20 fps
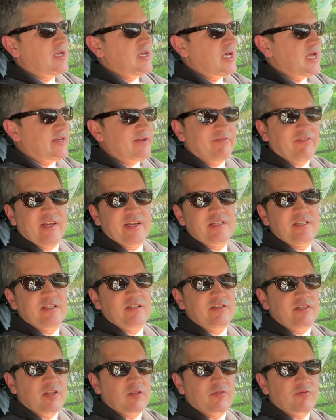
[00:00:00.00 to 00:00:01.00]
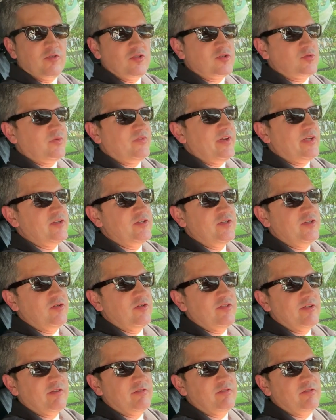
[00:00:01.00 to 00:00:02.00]
And I've liked it in the other versions we've had too,
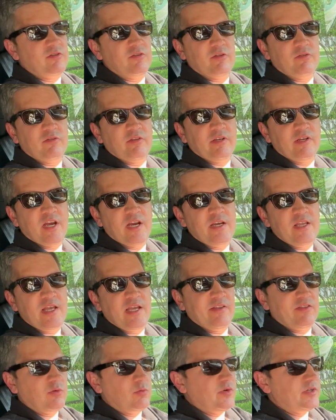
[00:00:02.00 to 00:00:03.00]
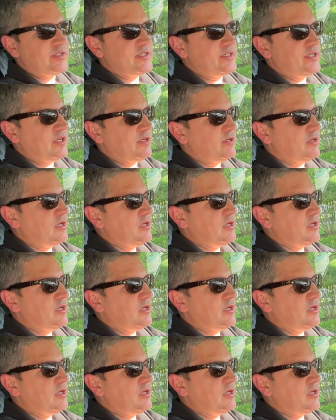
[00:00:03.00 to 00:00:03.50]
the 90 and the 110.